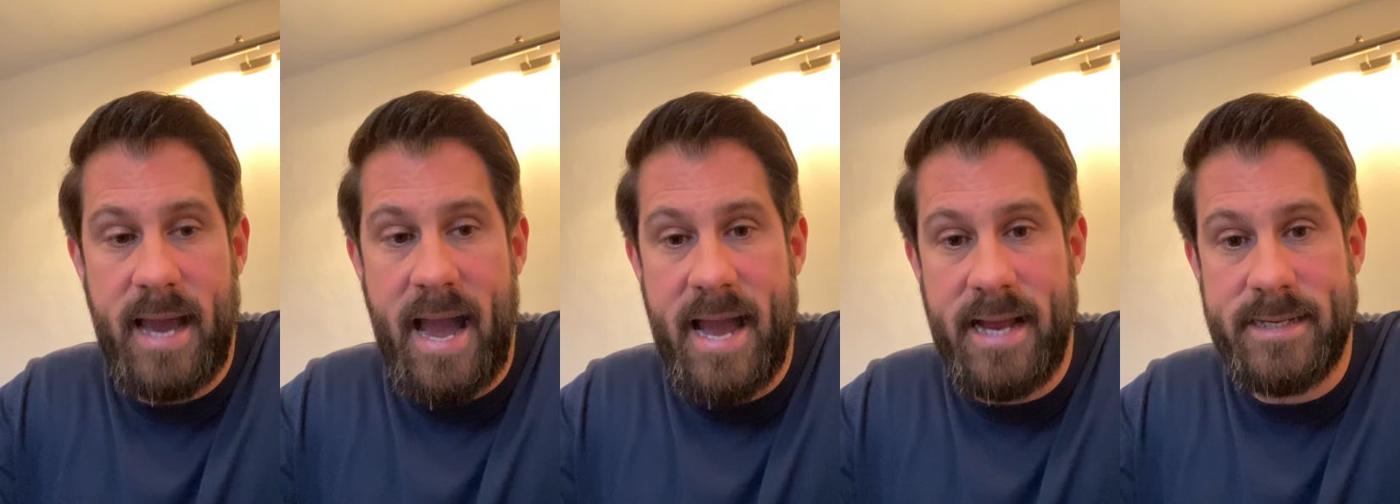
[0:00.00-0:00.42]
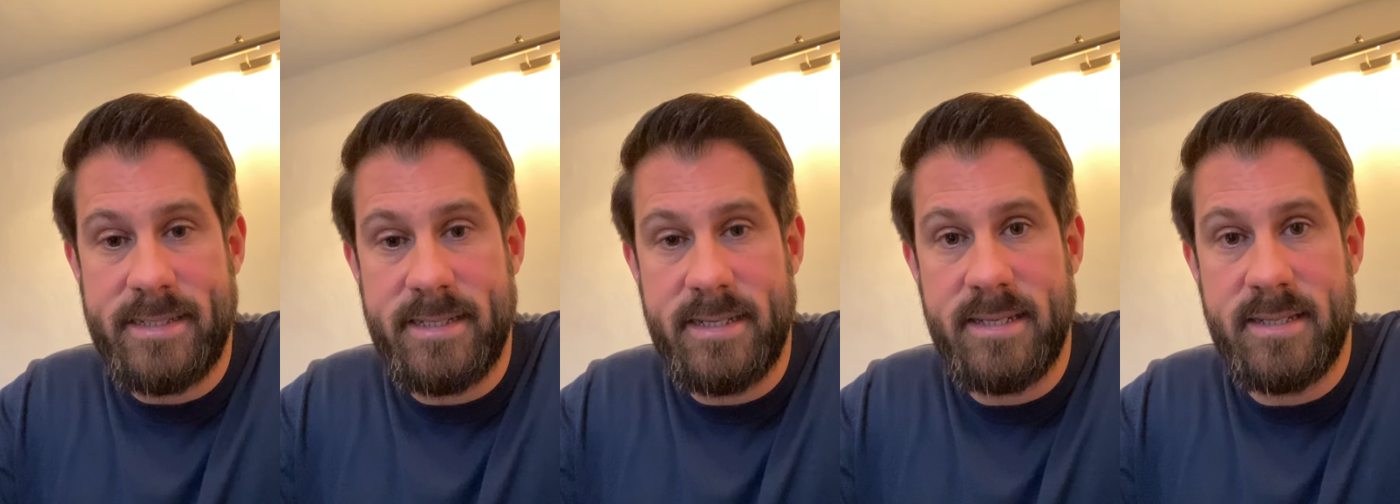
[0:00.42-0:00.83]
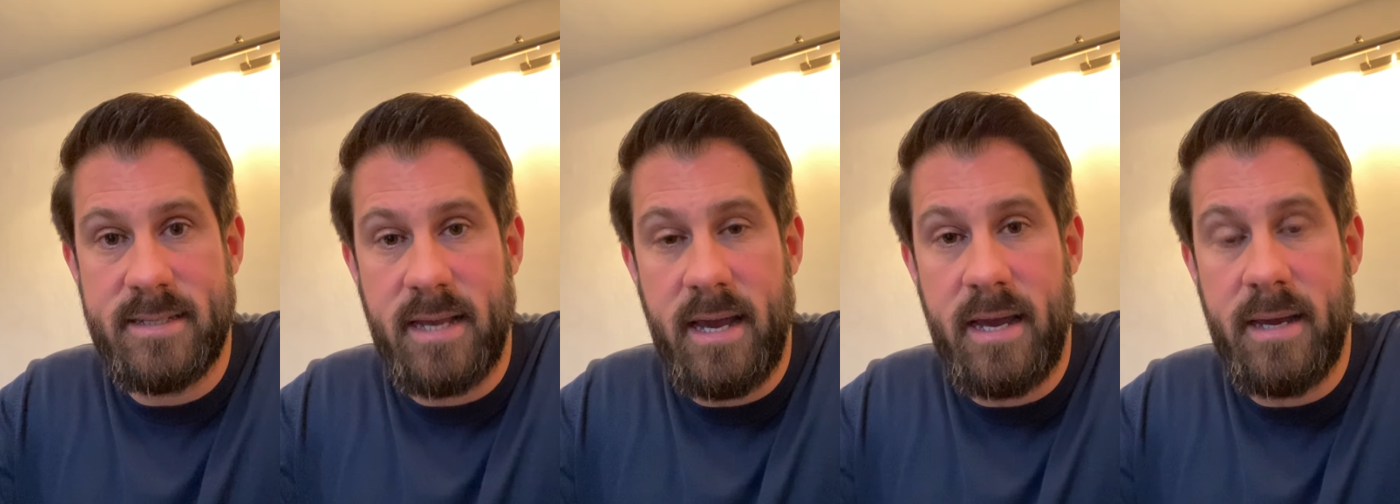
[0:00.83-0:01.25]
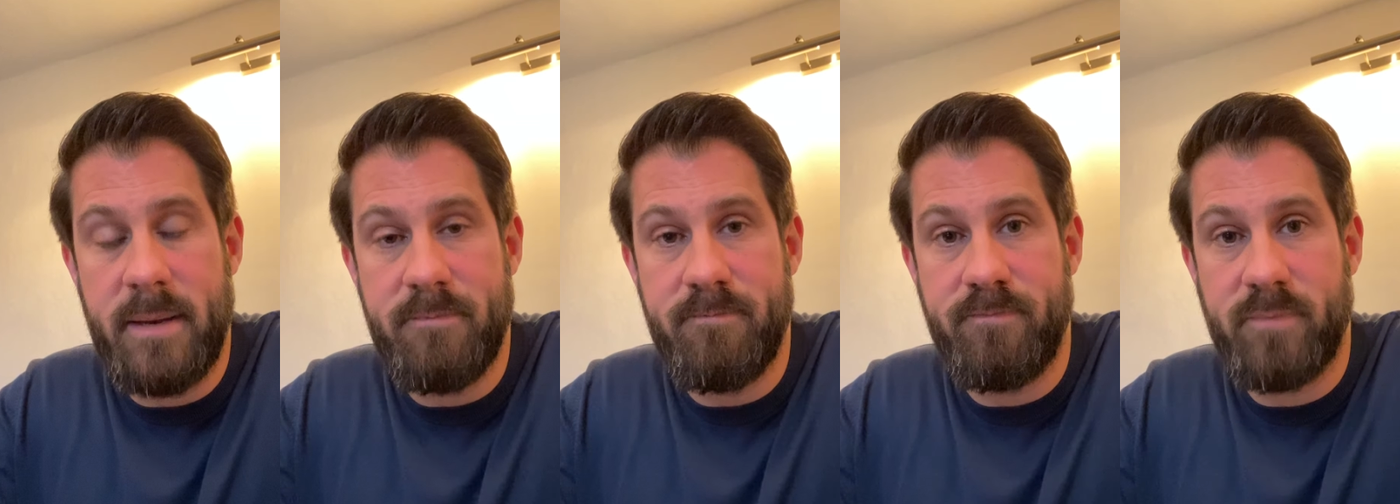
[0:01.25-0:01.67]
and
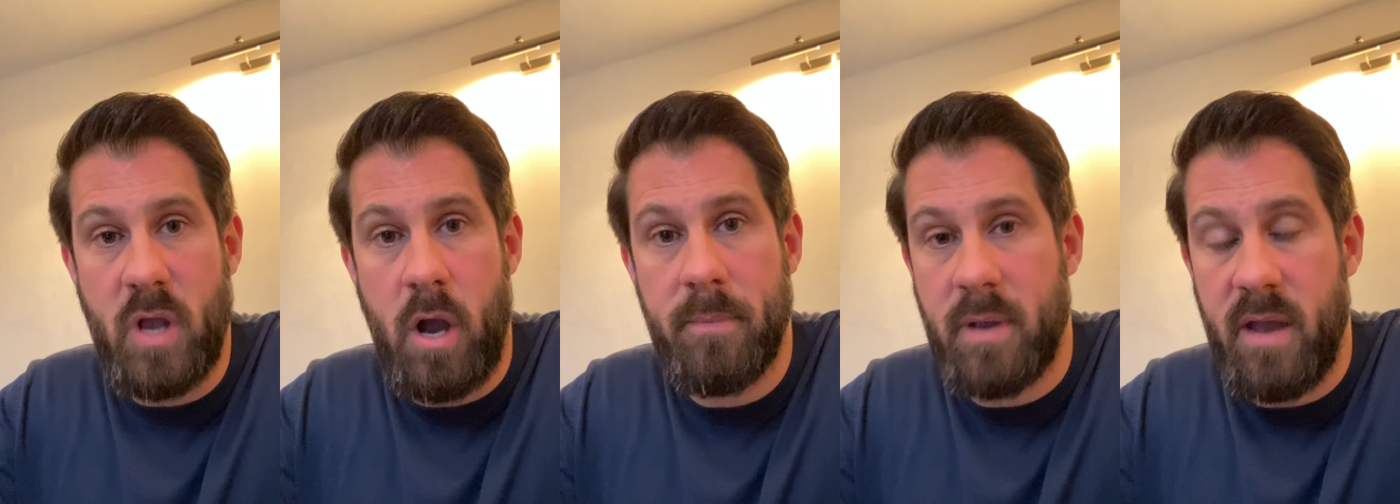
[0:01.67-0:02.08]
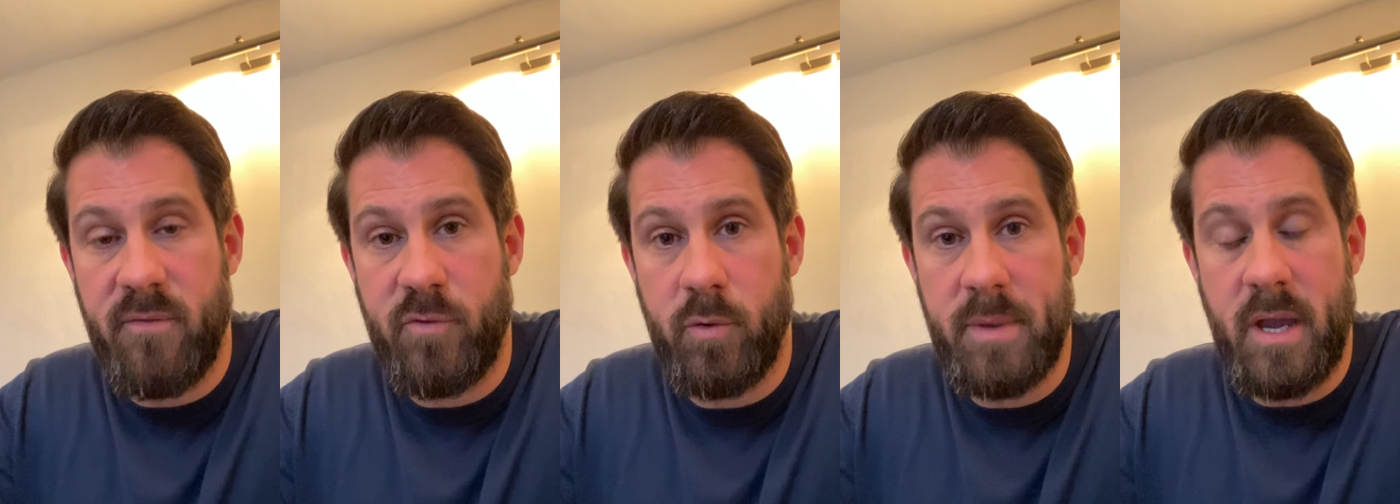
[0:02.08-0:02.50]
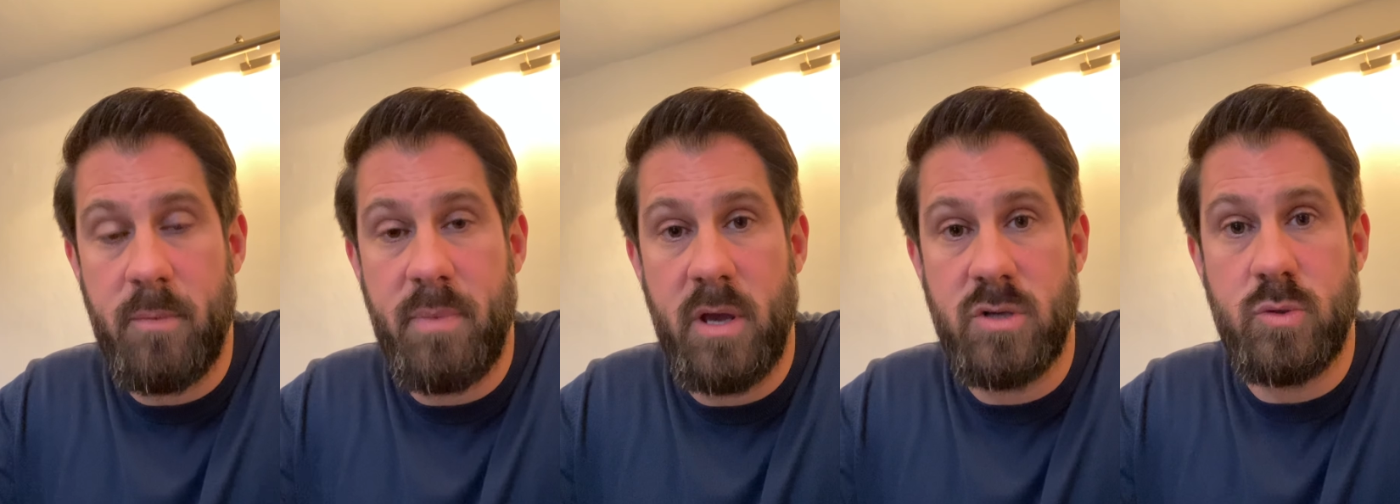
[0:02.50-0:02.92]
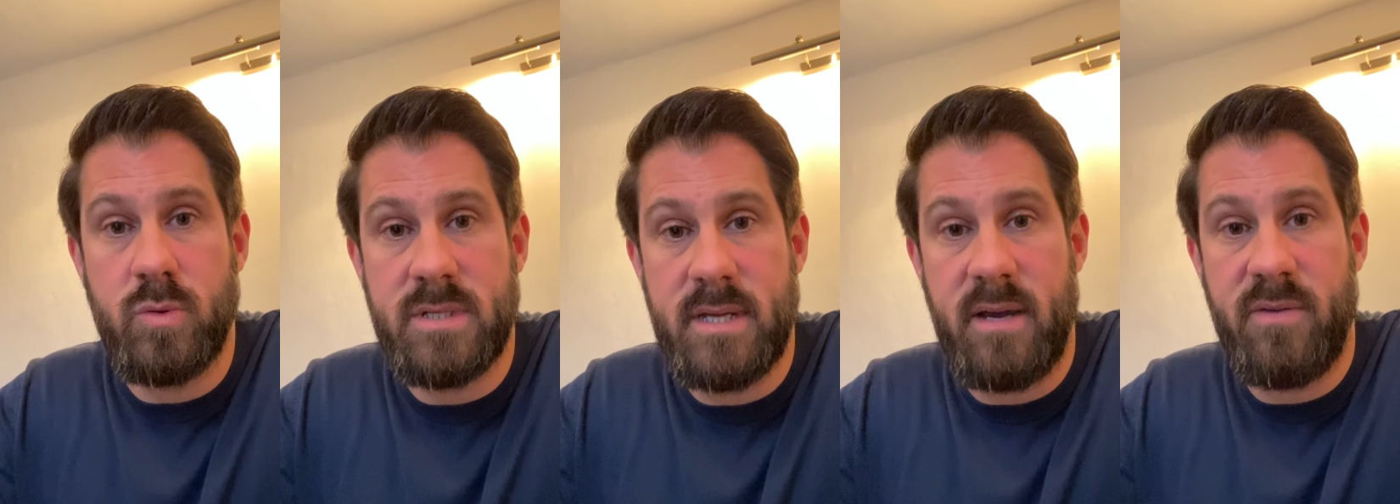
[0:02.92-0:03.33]
I'm going through my own personal
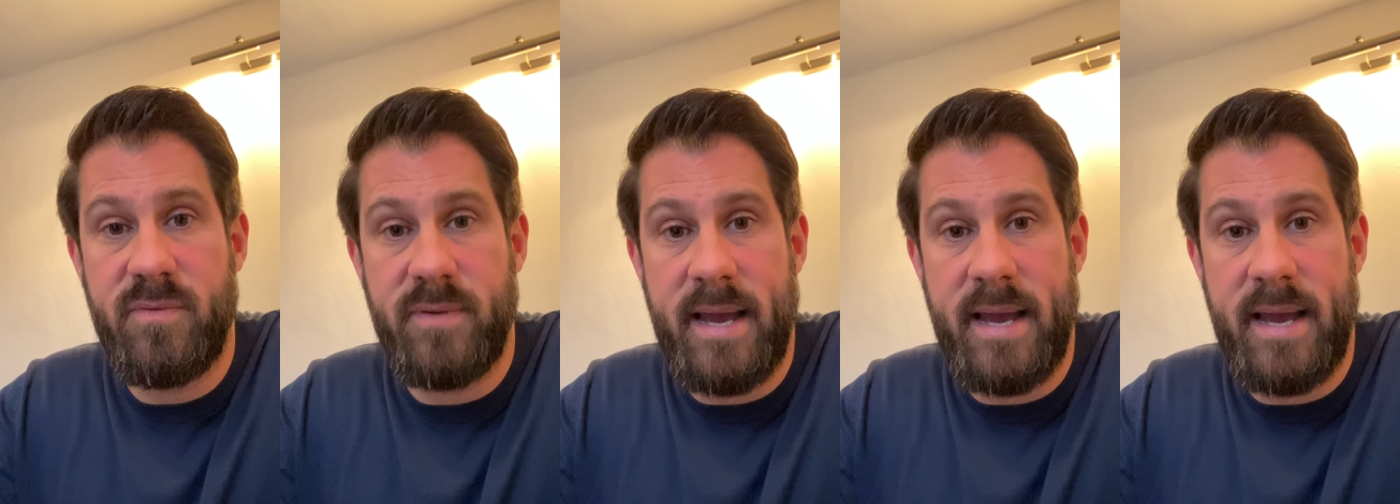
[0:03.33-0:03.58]
stuff,